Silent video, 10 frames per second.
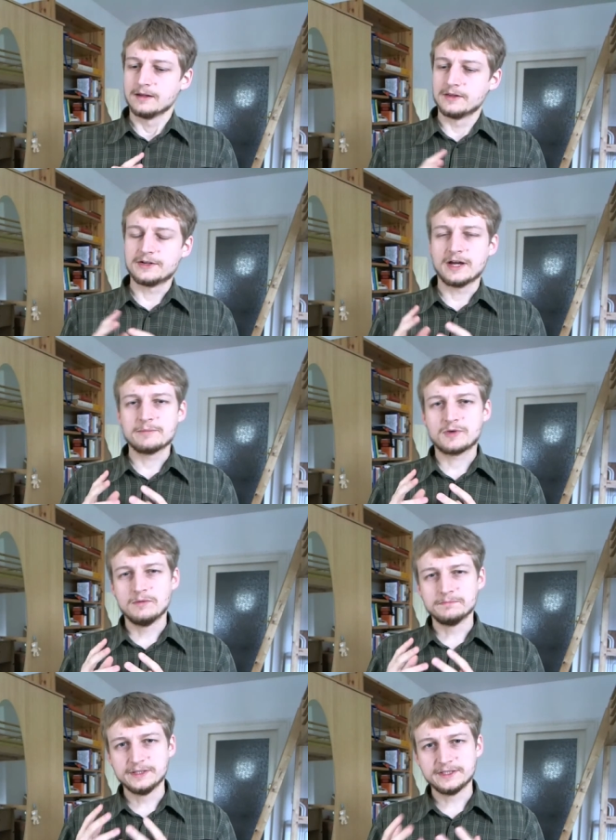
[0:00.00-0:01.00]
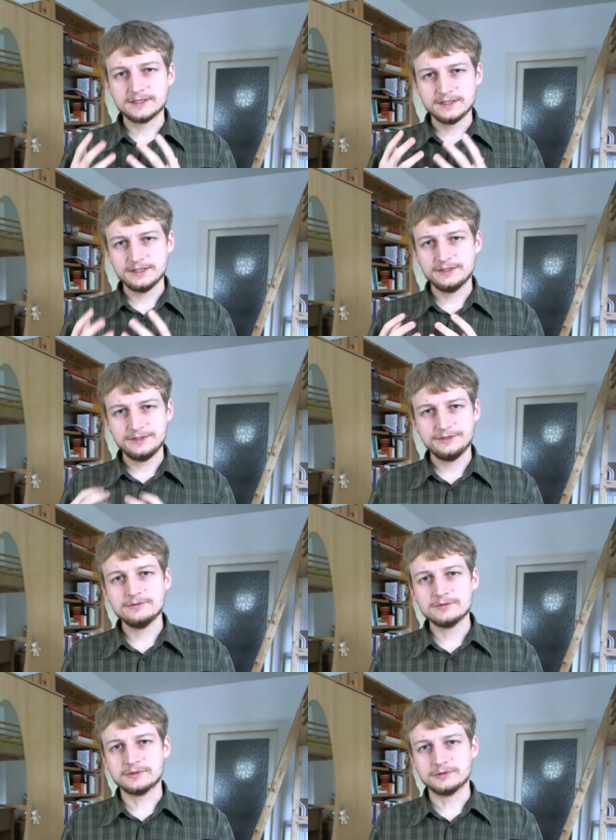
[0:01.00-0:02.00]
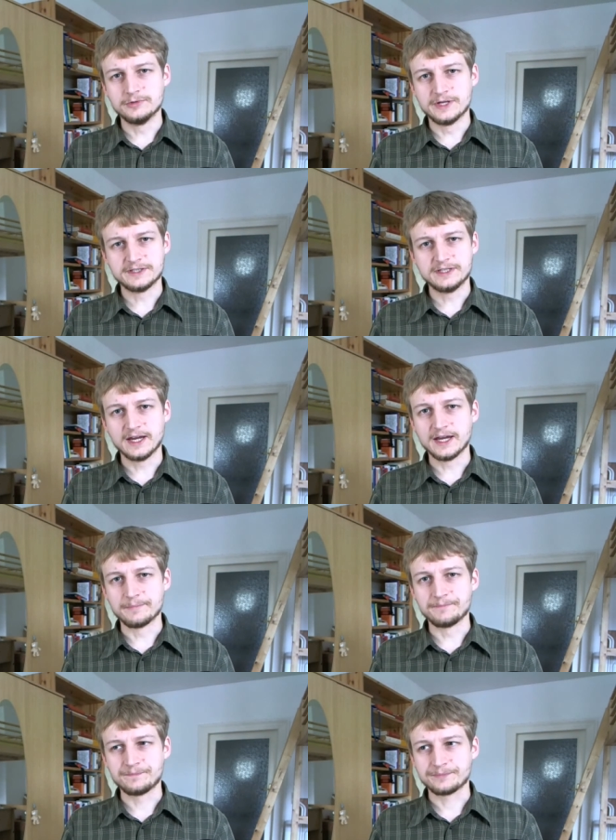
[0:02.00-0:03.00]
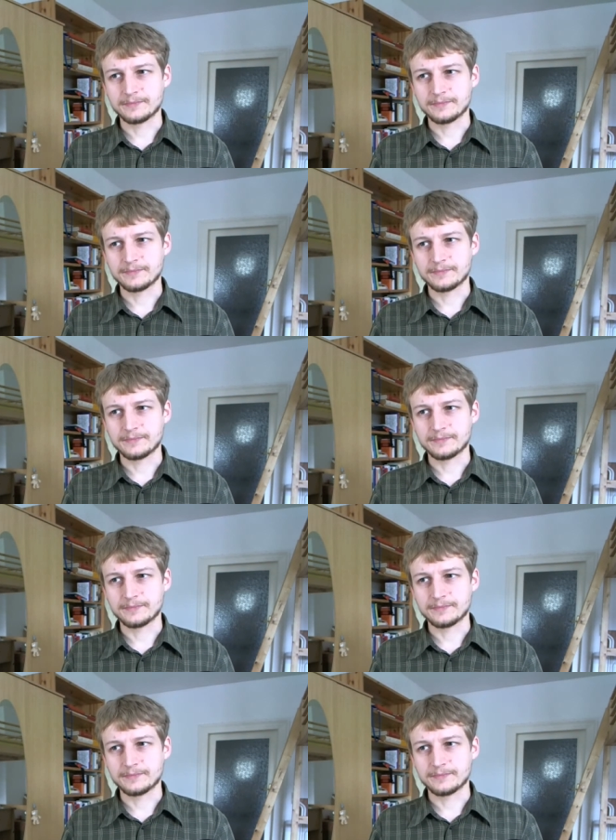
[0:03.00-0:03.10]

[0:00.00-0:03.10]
that I'm completely new to that game.